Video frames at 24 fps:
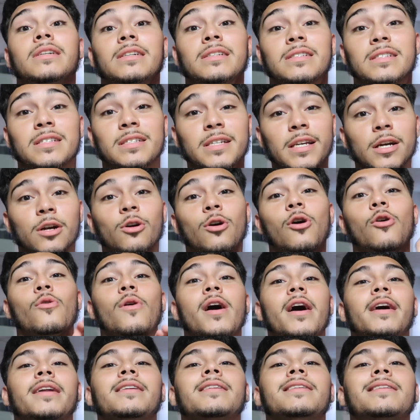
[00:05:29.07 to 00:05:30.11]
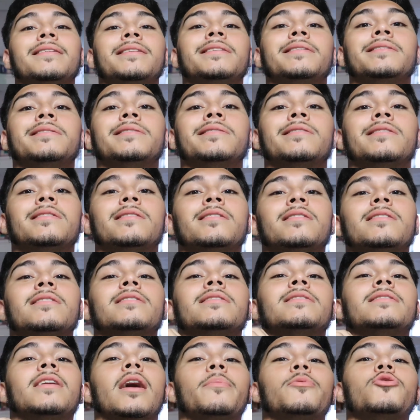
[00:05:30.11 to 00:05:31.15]
Zero N E
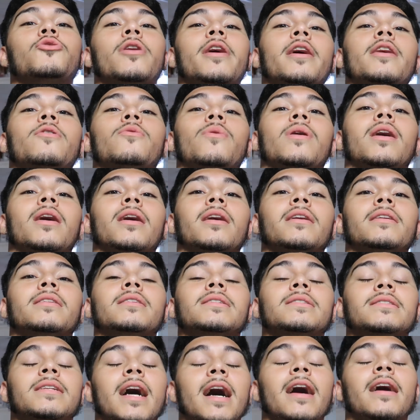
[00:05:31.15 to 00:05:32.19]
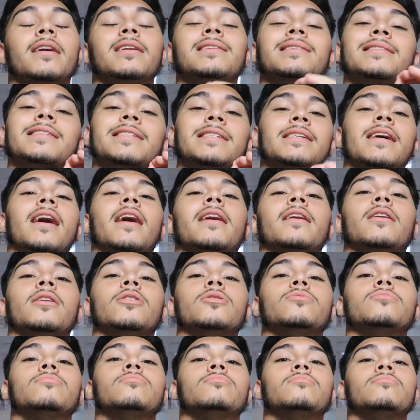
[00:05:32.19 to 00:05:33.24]
W A Y dot G I O.
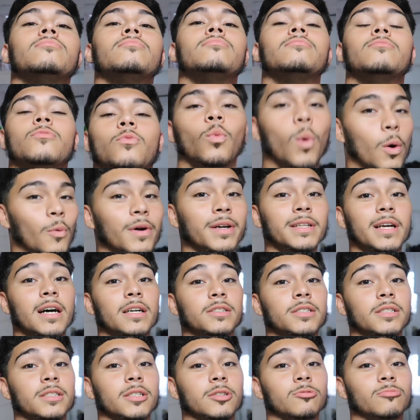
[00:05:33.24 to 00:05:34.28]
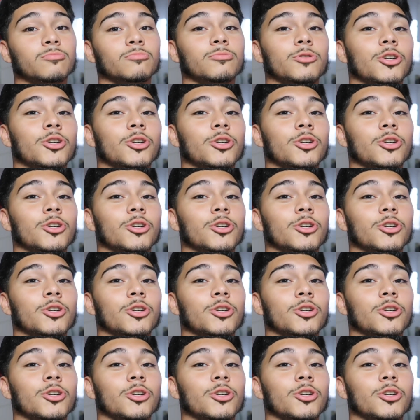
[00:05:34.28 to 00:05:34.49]
One way dot G O.